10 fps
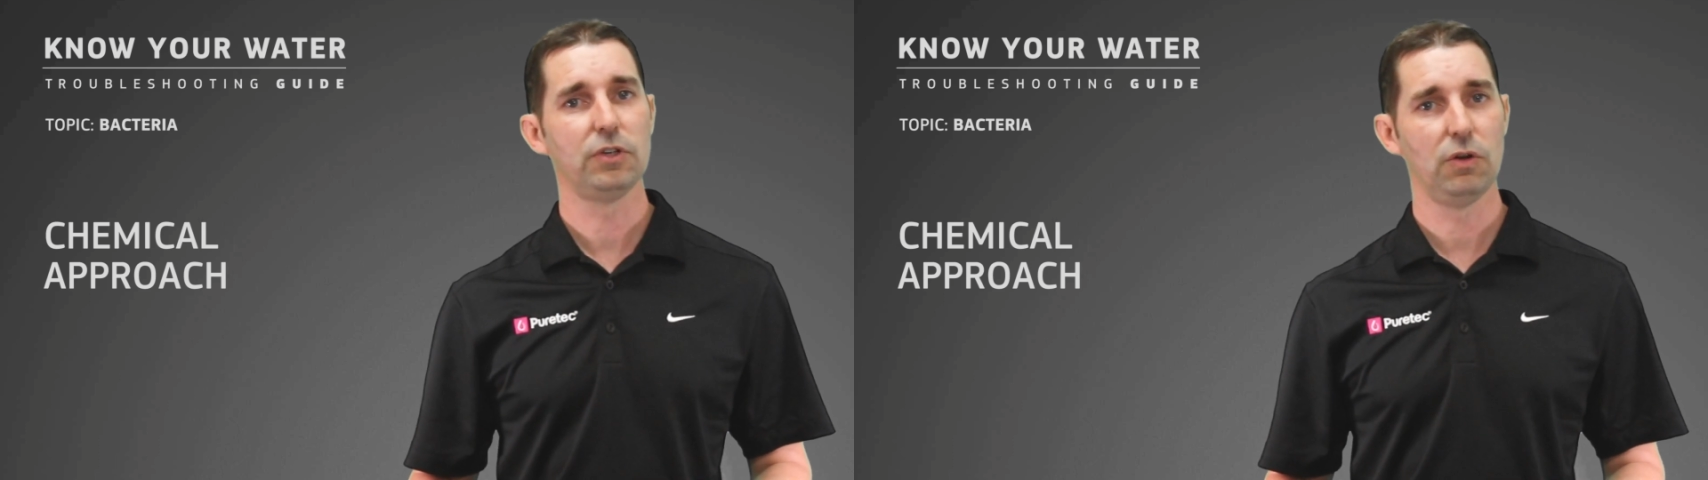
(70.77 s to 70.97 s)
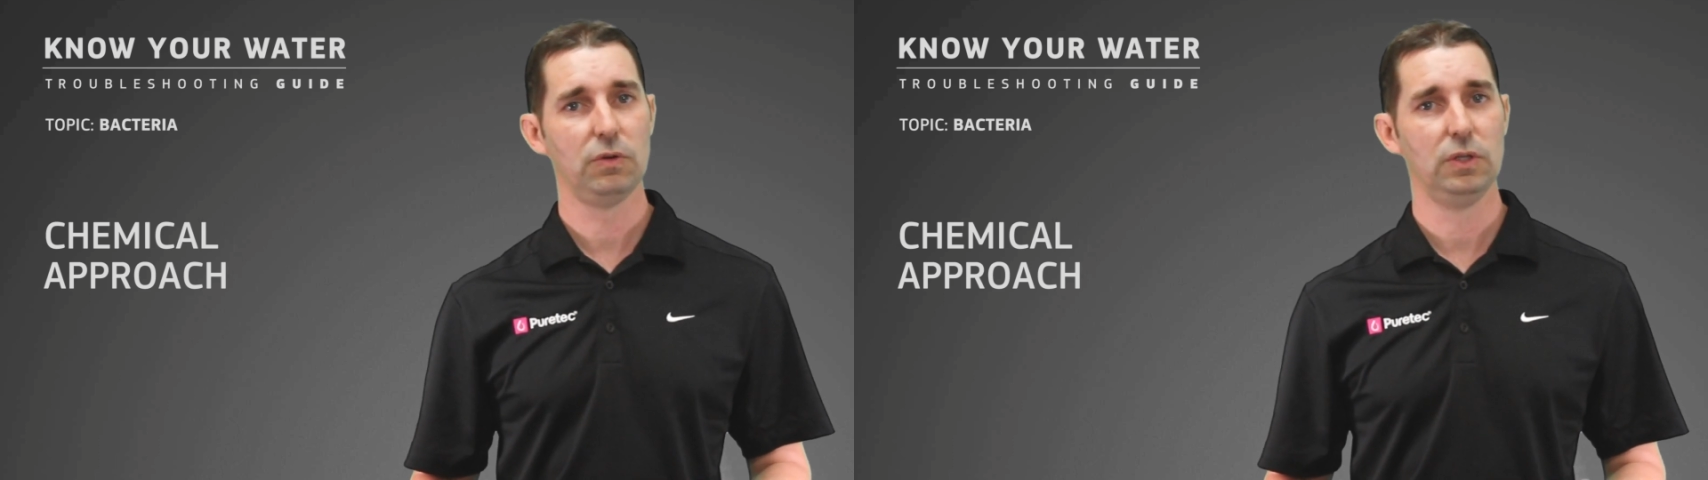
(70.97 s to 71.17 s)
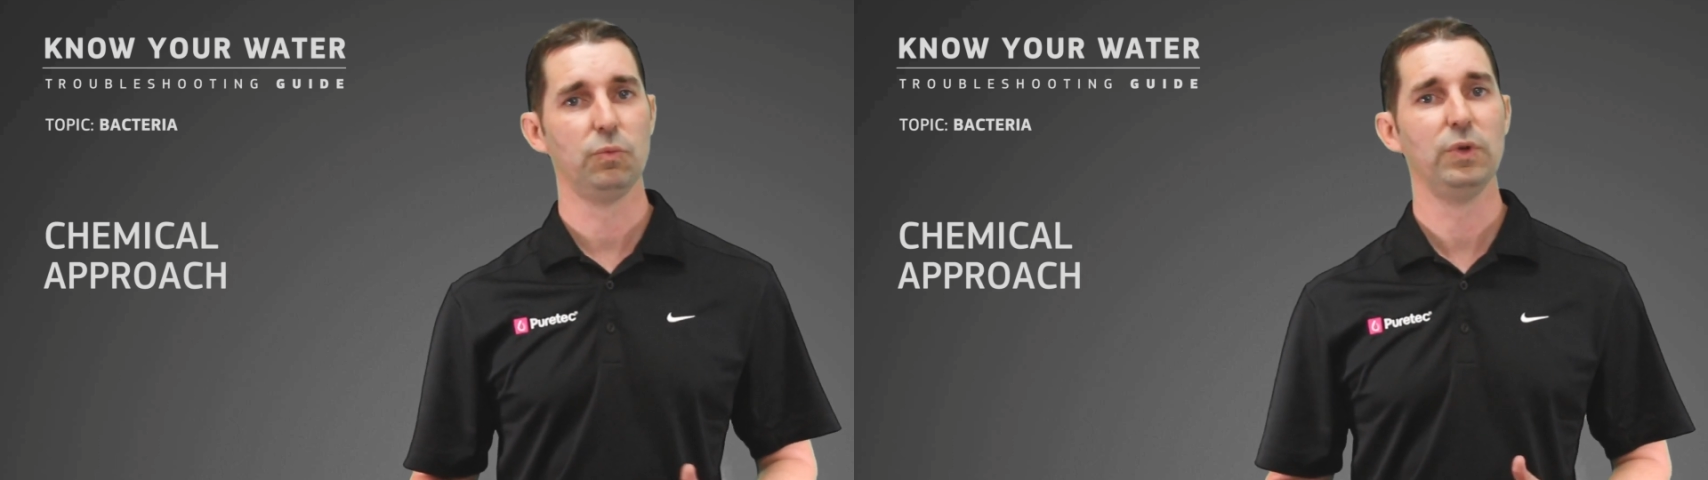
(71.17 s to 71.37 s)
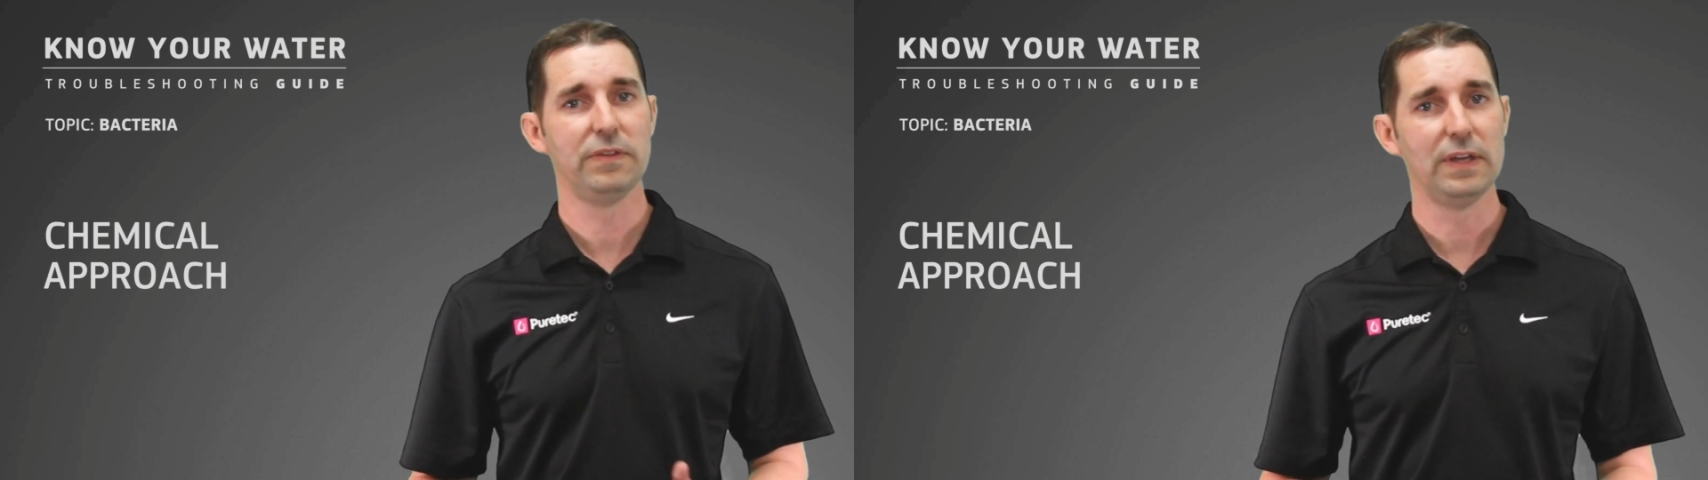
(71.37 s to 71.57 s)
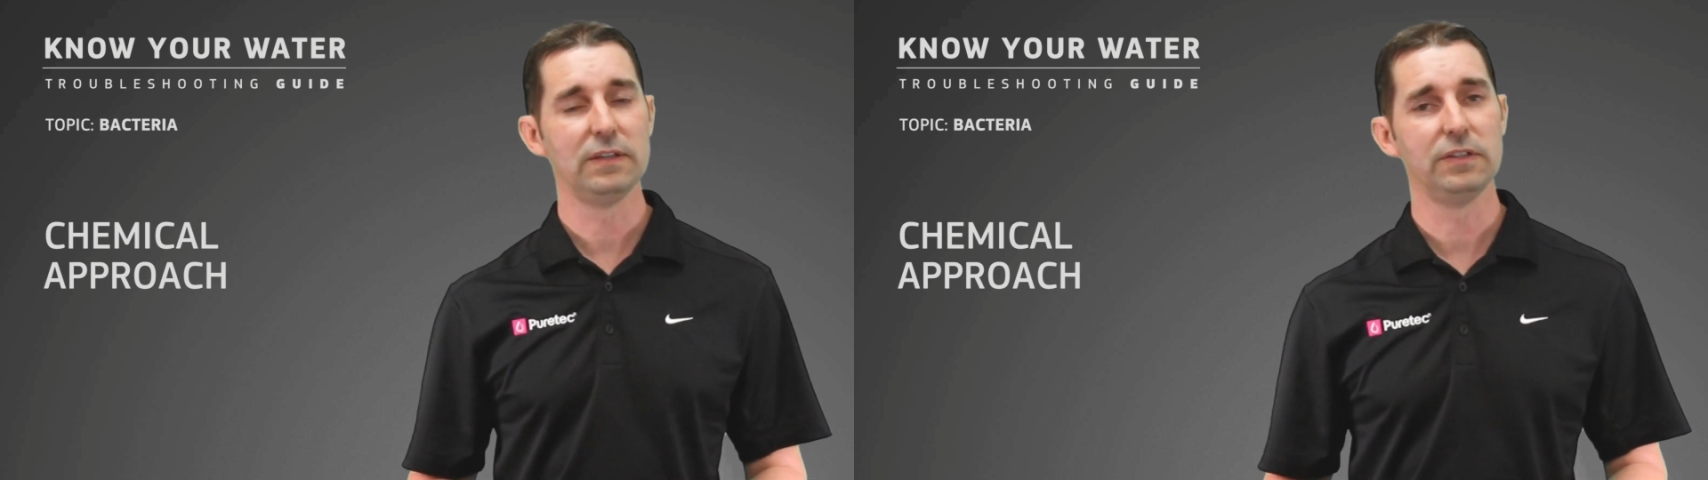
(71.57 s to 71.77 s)
that go on
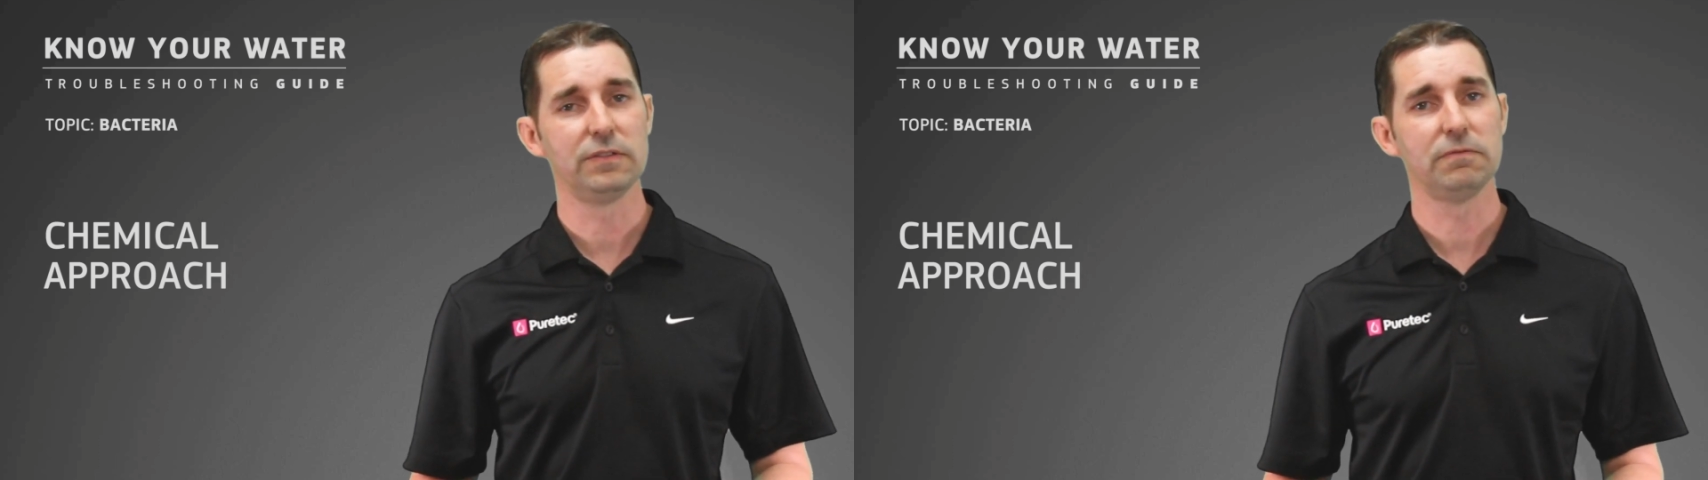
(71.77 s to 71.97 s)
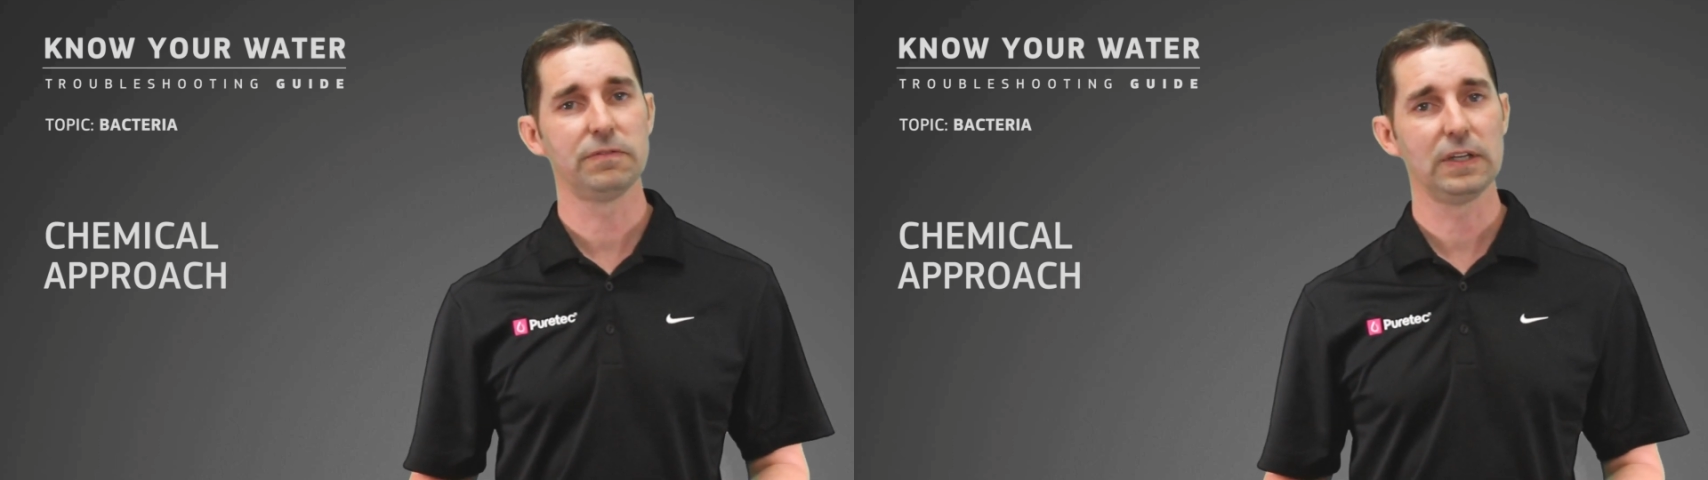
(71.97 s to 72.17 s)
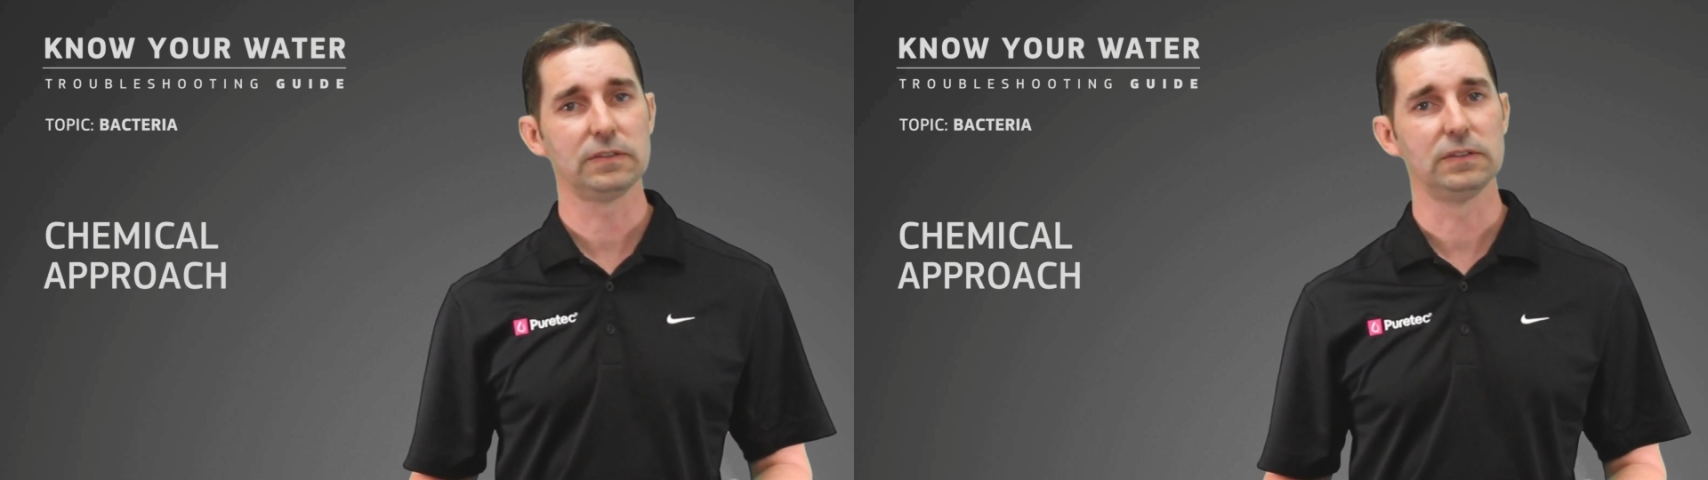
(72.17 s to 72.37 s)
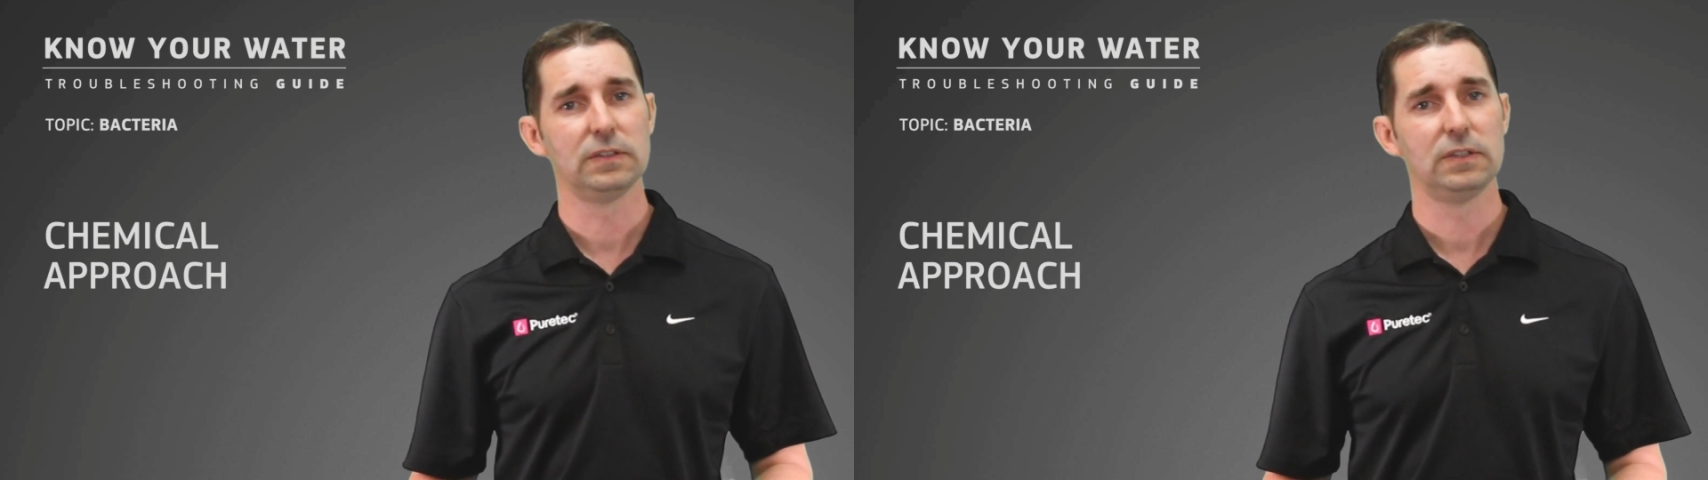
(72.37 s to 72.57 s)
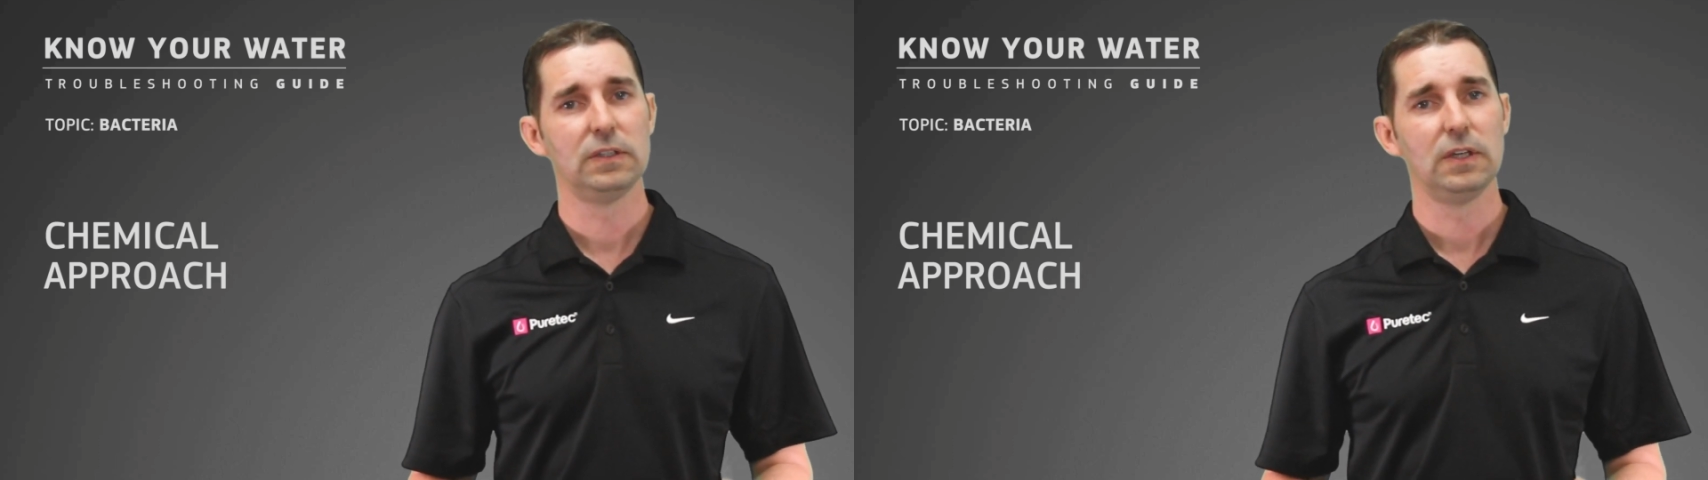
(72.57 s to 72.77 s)
with that disinfectant.